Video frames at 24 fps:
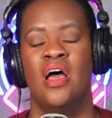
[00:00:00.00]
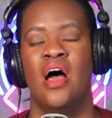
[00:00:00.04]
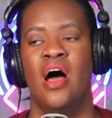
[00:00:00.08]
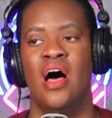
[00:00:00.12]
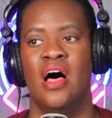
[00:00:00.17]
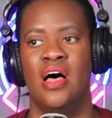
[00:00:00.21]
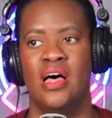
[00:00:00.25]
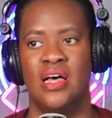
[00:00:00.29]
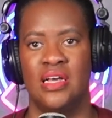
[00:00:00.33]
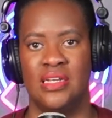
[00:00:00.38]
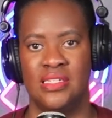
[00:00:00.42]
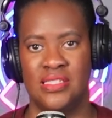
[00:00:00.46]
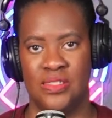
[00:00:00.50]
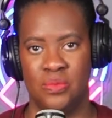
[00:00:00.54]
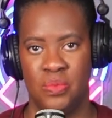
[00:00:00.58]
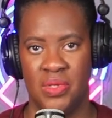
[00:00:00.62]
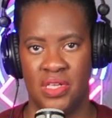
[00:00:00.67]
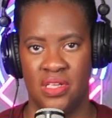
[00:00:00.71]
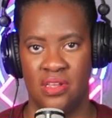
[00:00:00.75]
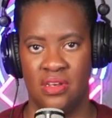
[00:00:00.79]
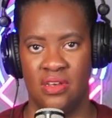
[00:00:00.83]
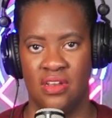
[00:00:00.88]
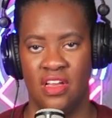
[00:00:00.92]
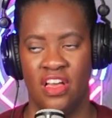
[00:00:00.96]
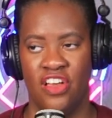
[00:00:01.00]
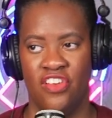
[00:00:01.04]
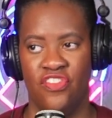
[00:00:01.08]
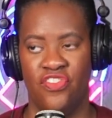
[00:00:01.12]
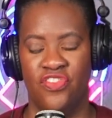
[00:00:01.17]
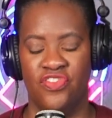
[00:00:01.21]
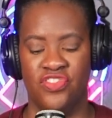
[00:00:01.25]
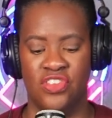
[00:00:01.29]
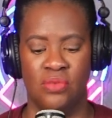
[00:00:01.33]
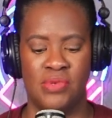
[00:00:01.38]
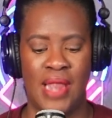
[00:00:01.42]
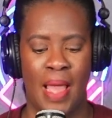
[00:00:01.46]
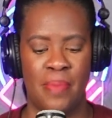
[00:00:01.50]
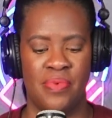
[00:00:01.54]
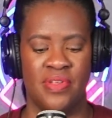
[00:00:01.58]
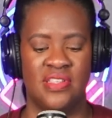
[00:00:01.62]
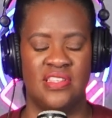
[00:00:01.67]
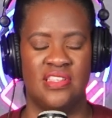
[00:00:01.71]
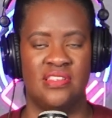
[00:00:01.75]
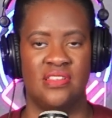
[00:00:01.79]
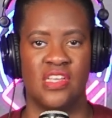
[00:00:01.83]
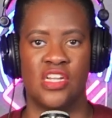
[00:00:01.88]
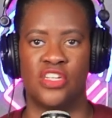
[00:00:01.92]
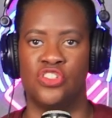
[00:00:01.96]
husband of some type of
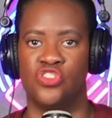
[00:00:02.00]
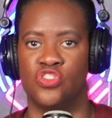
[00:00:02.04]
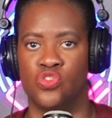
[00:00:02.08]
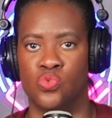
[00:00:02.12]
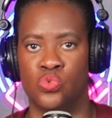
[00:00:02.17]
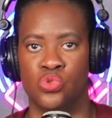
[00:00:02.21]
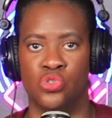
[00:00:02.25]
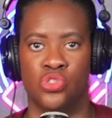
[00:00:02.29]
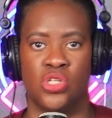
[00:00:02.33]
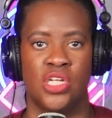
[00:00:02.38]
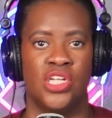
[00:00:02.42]
sexual